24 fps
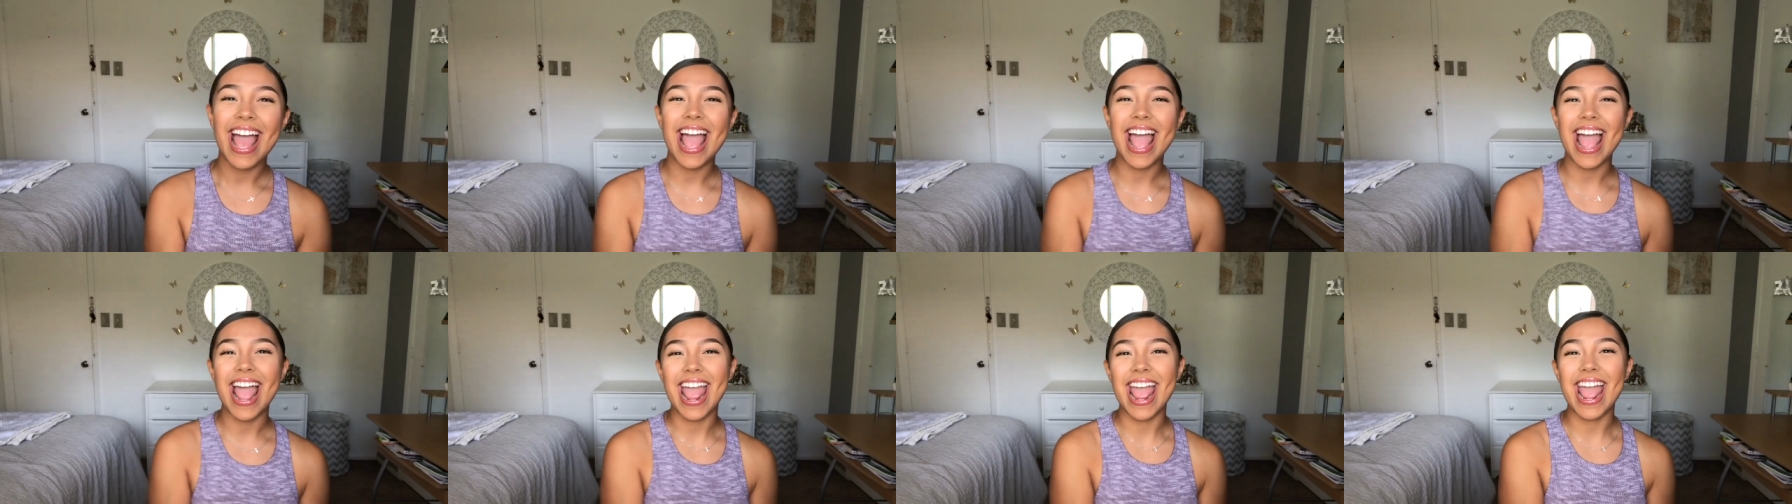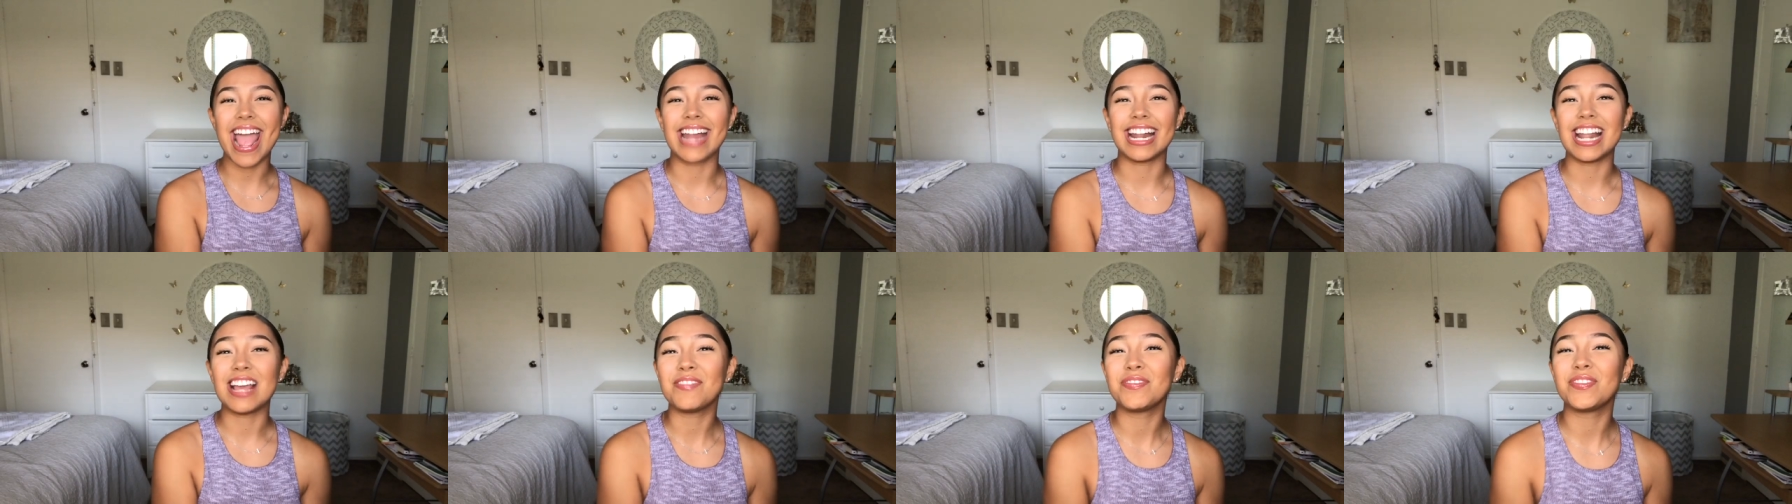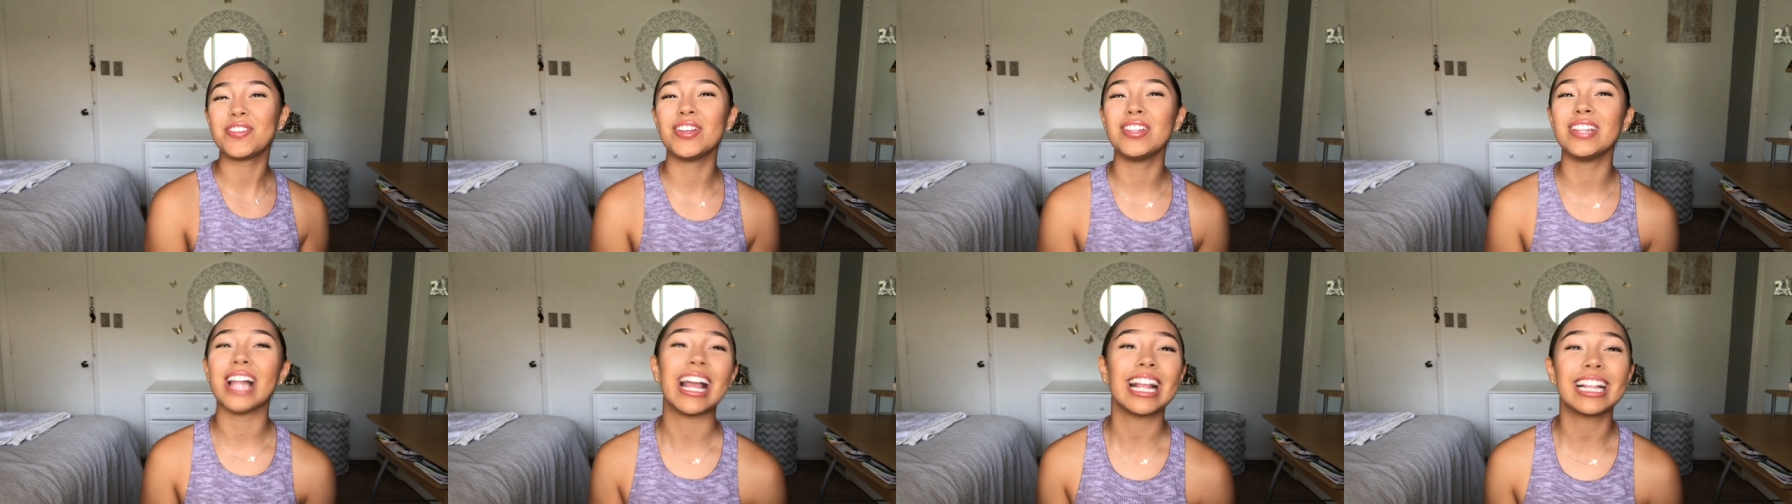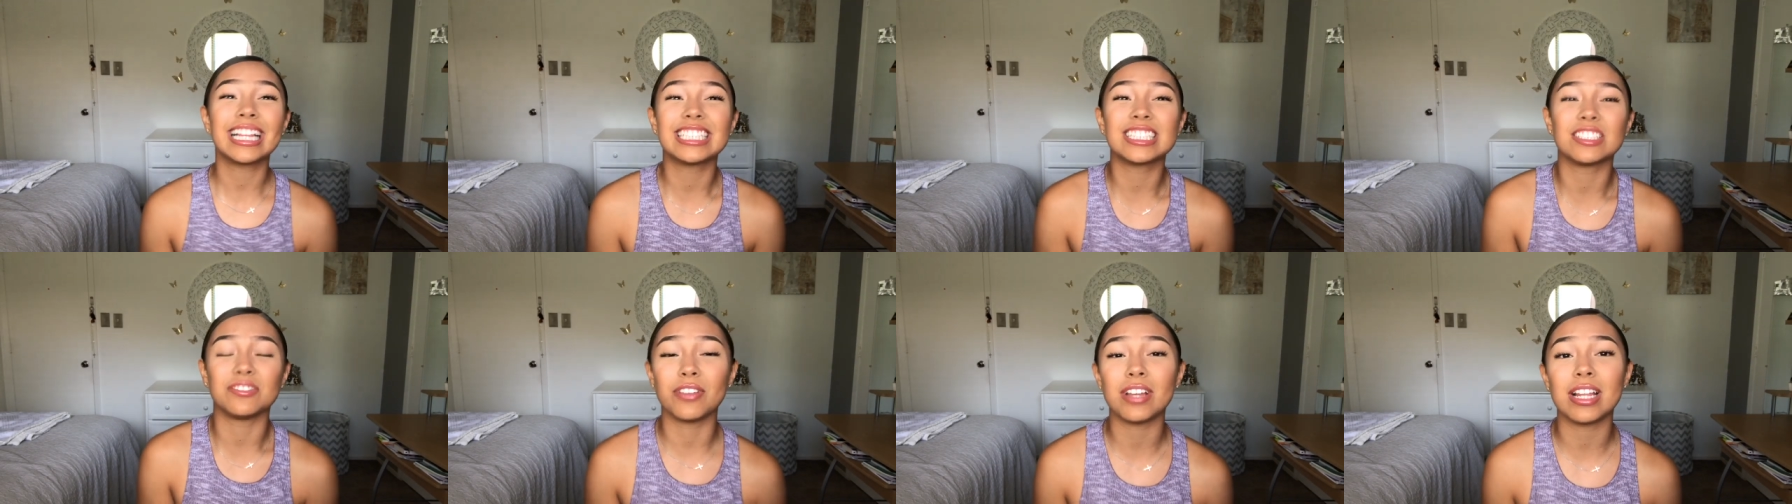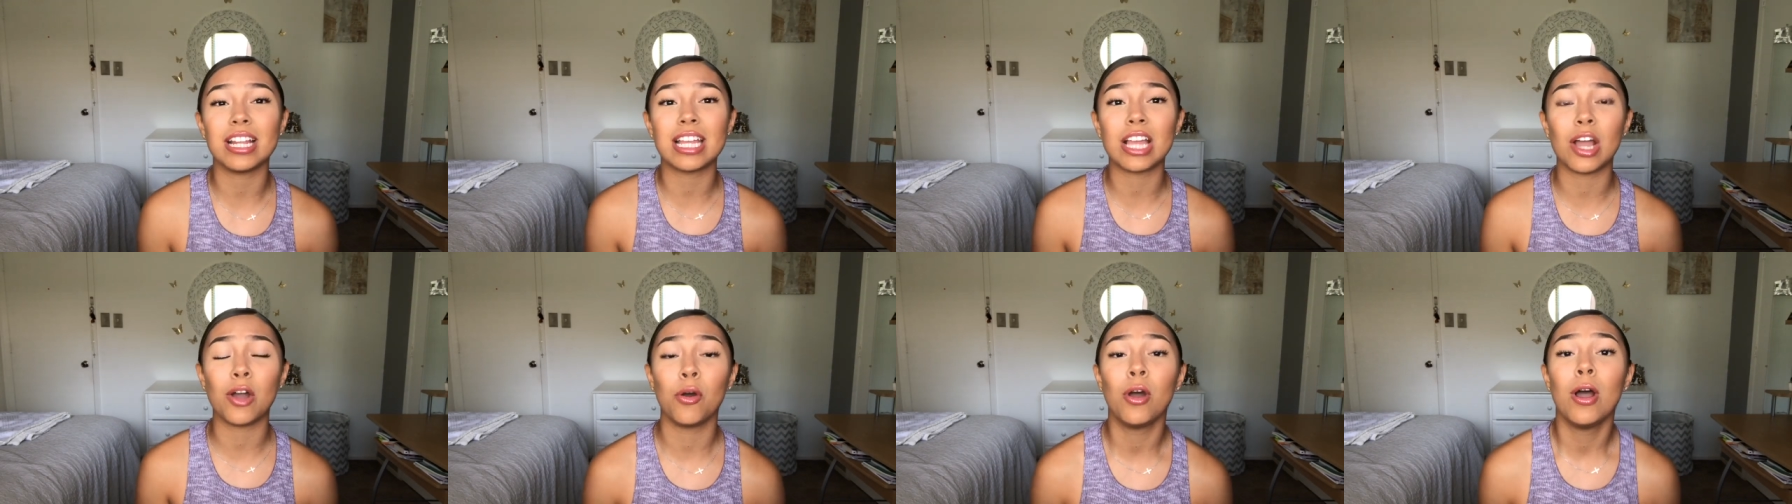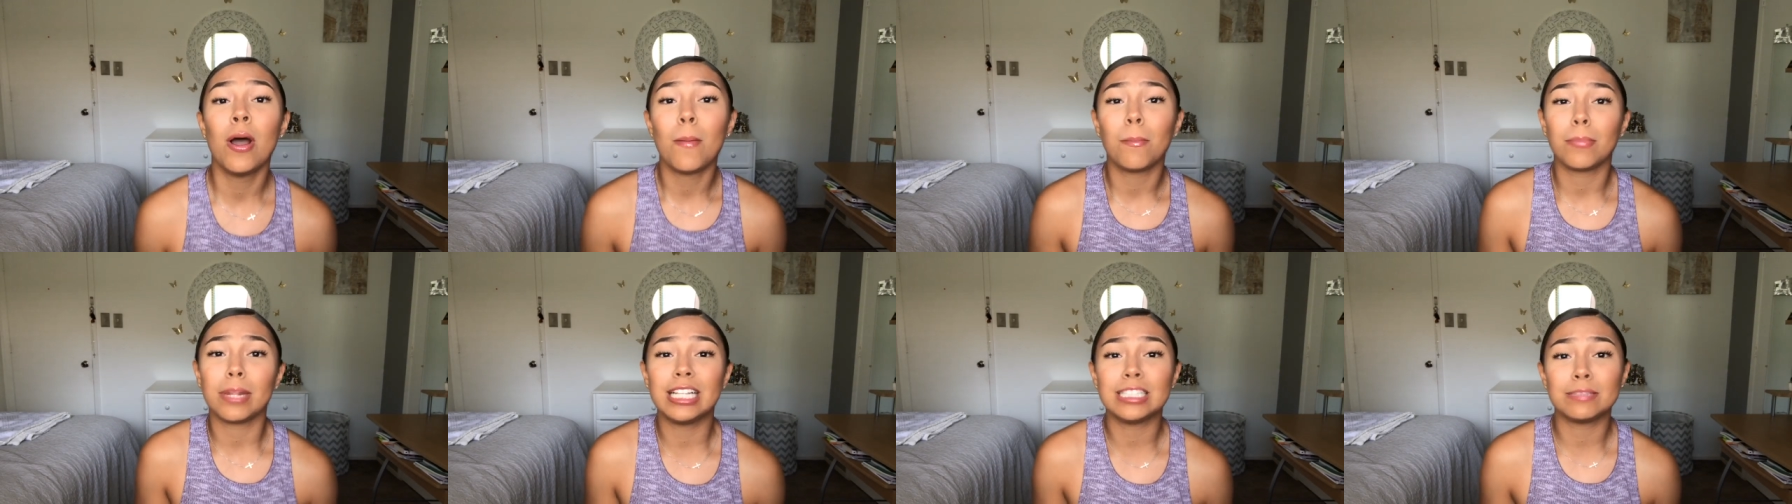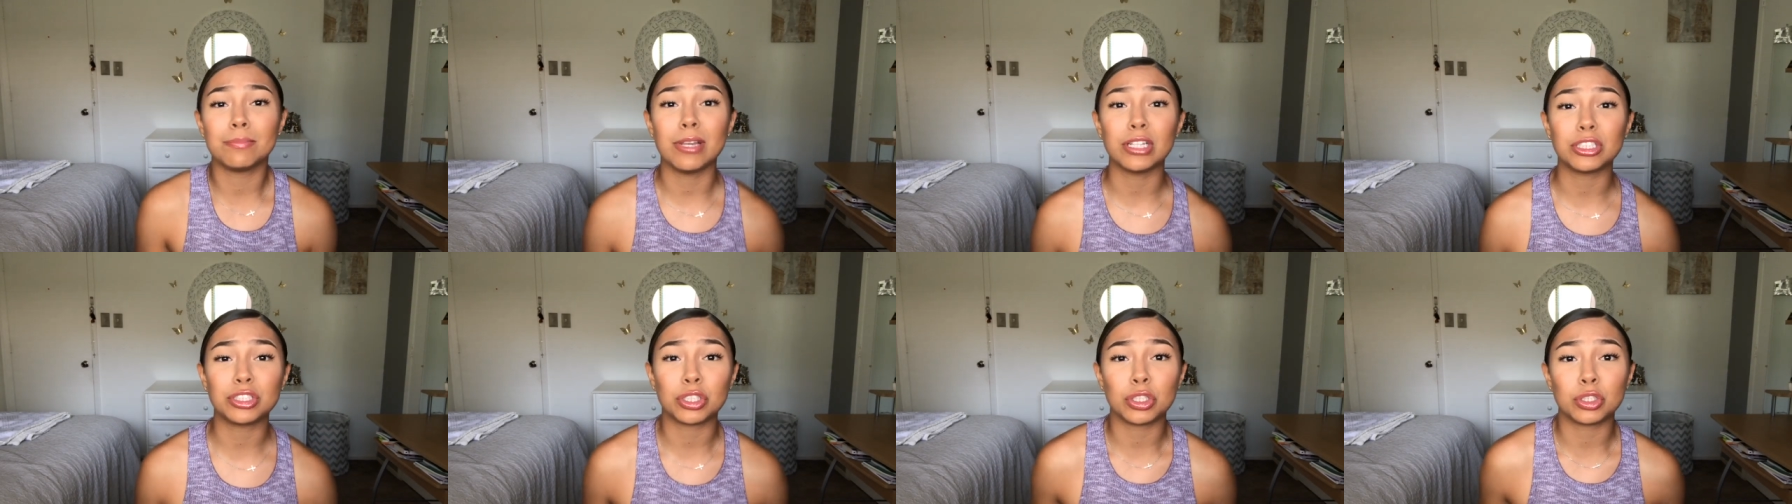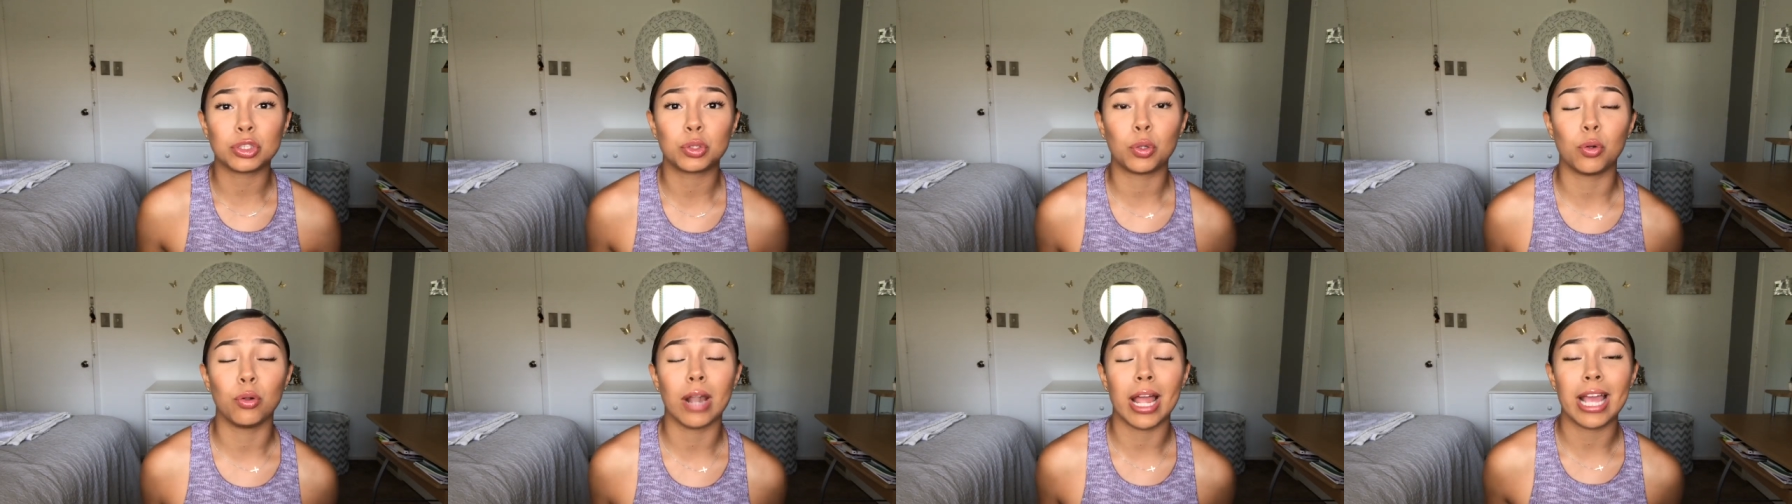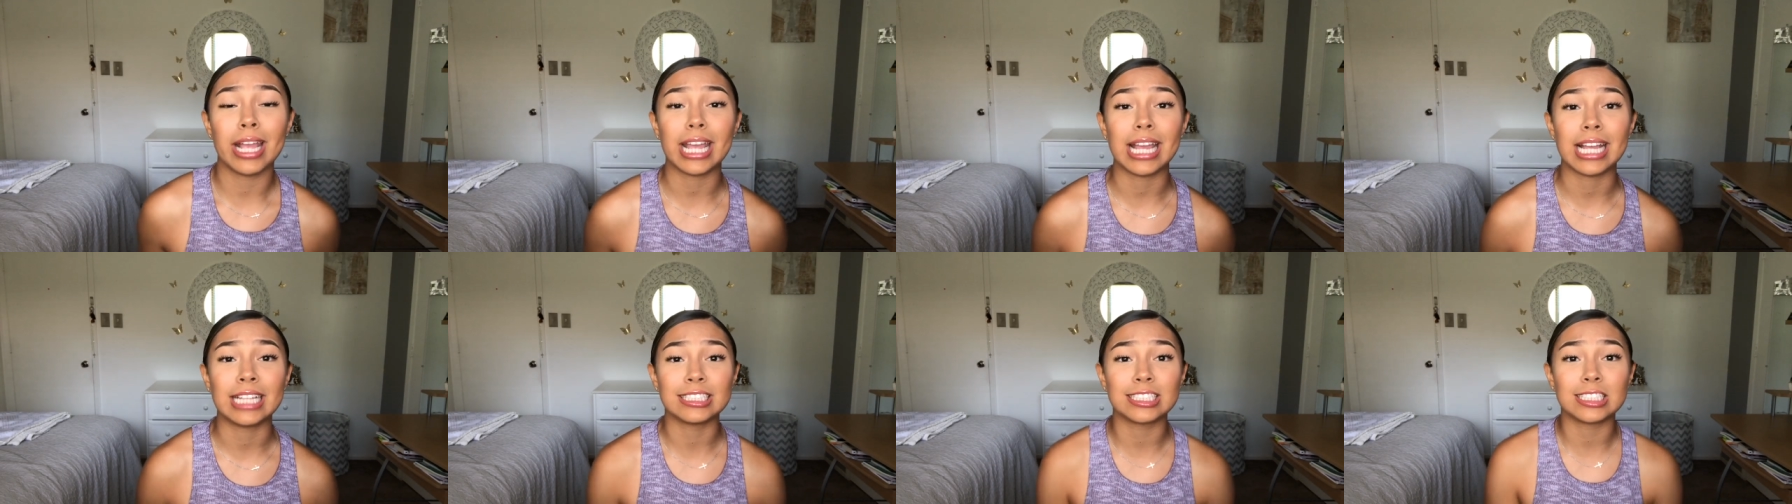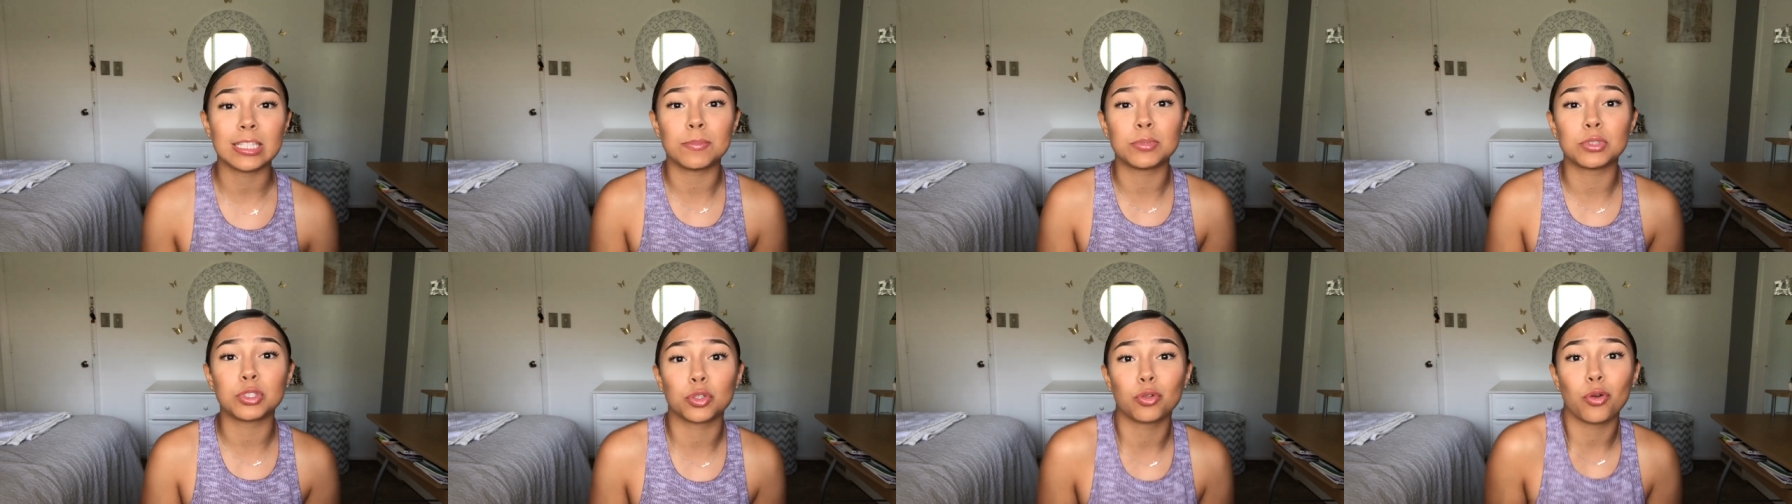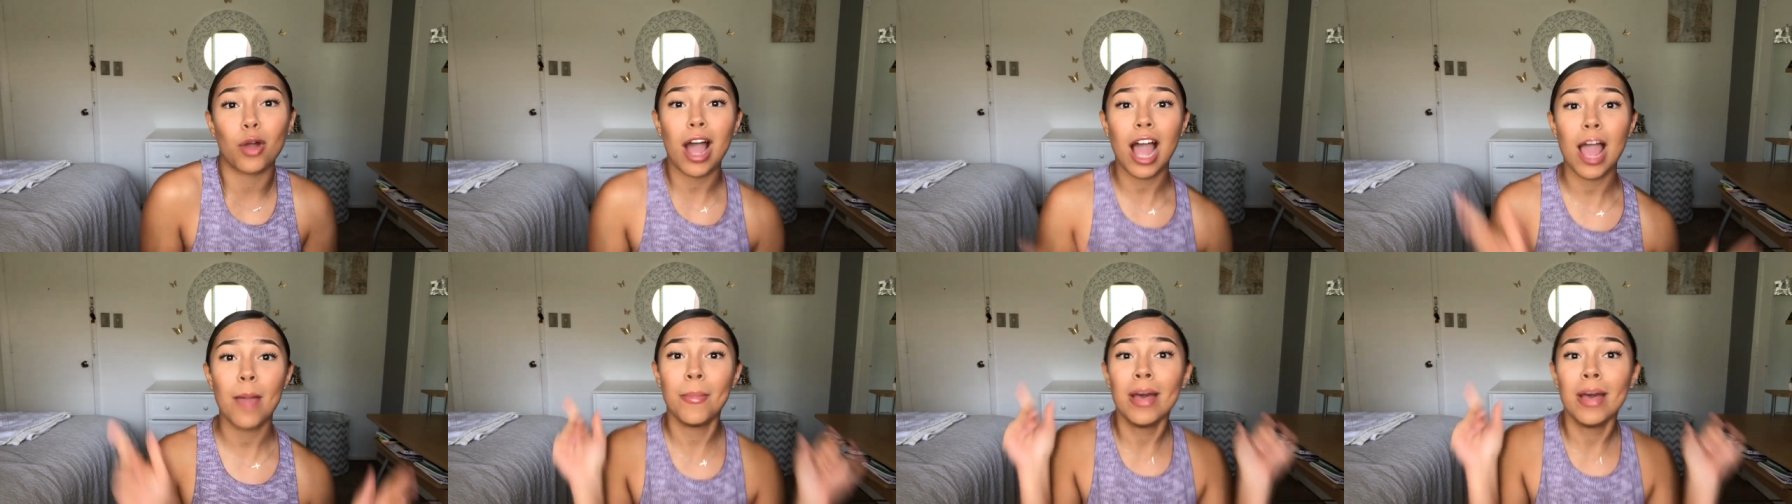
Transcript: And if you like this video, please make sure to like and subscribe